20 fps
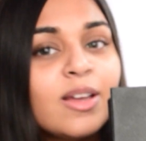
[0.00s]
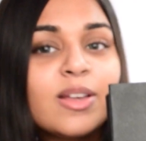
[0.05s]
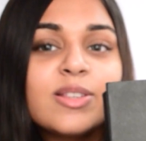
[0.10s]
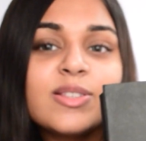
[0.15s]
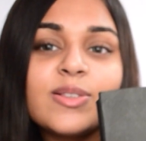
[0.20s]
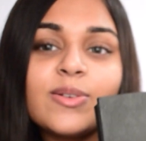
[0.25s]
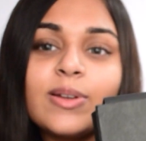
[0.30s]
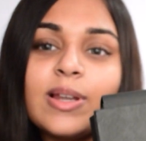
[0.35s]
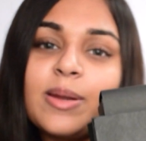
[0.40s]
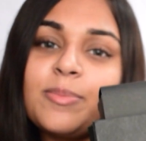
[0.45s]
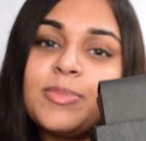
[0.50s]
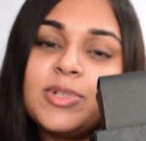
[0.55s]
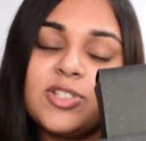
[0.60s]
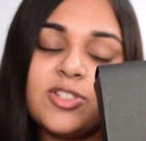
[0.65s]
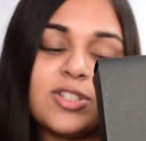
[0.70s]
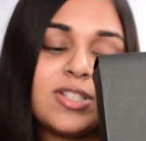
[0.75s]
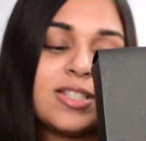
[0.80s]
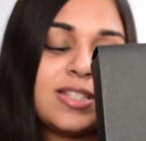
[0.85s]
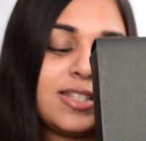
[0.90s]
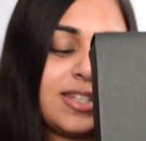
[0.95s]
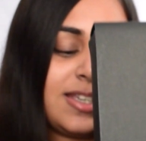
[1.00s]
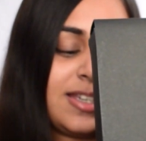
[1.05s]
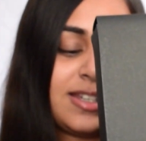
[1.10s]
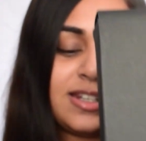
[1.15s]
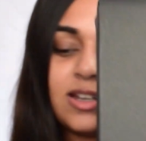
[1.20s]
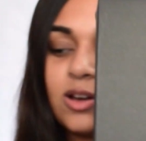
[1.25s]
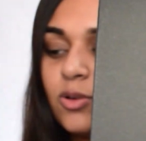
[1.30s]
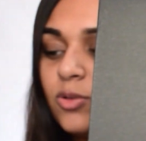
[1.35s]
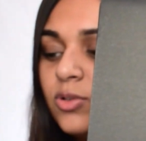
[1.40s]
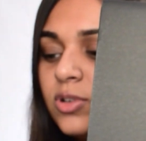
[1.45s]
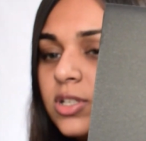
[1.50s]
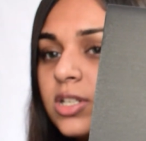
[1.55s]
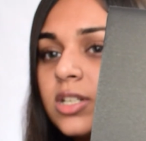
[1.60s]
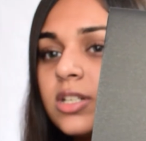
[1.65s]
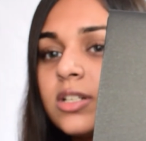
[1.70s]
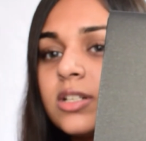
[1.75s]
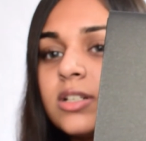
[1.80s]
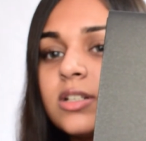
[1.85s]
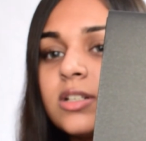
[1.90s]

So let me just take it out.